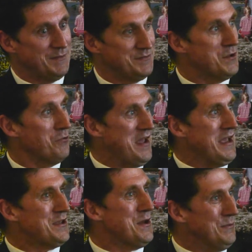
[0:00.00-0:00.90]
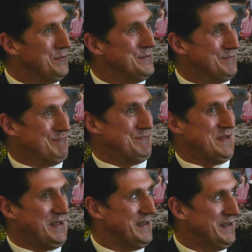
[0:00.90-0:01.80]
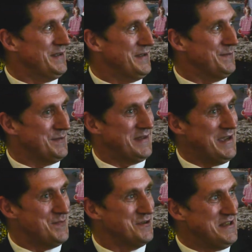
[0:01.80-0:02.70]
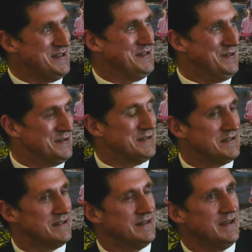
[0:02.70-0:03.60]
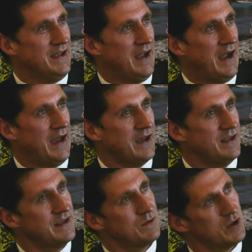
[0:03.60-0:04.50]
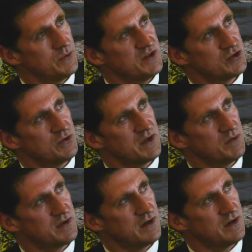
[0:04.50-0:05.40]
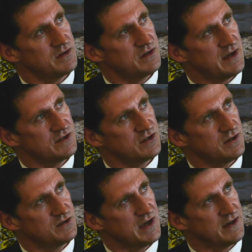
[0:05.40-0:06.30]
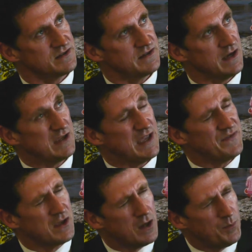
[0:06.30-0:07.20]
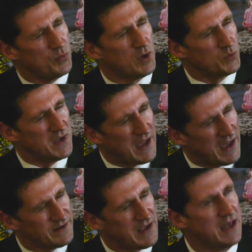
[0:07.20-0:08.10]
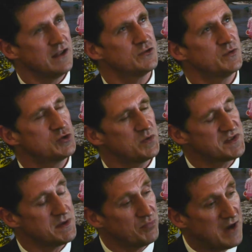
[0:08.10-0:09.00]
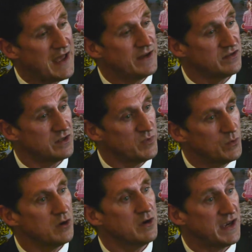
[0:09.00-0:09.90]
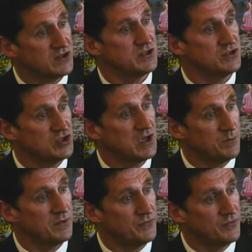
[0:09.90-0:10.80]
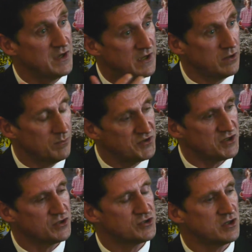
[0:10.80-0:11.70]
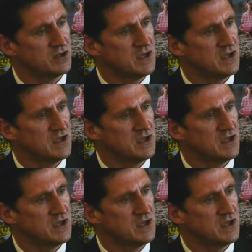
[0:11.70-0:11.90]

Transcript: no thank you. Keep your distance. And I think, what are we doing with our Chagas now? Giving up what we had held, which was a brand that we were actually GMO-free in our production.